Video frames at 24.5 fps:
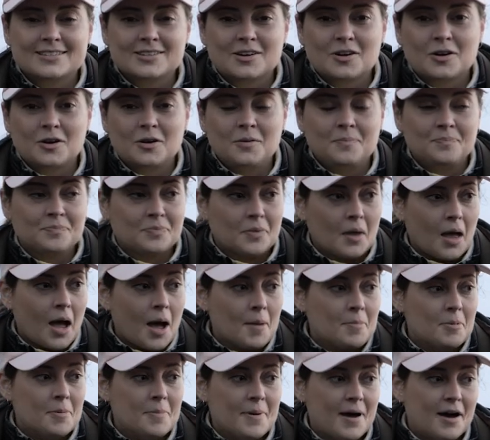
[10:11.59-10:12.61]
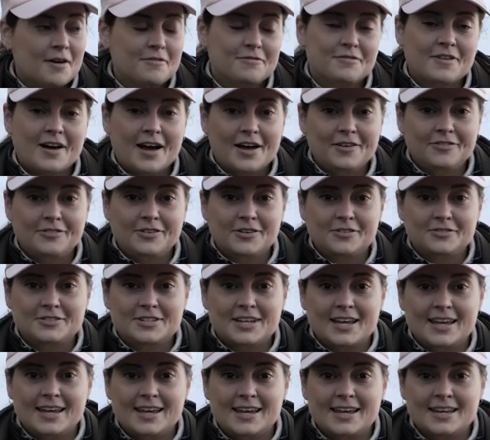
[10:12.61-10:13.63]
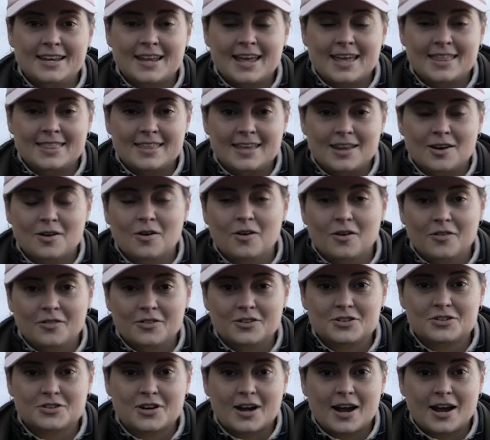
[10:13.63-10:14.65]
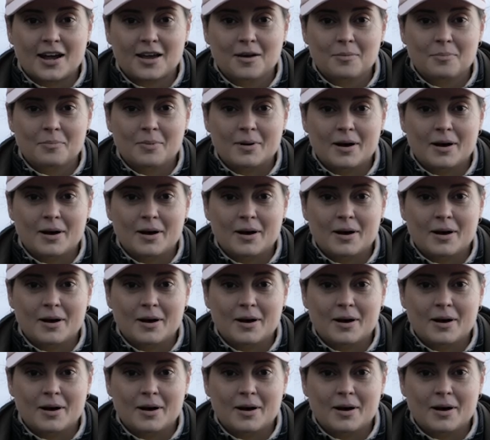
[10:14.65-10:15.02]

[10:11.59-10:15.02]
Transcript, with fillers: so up about 5:15 and then on the track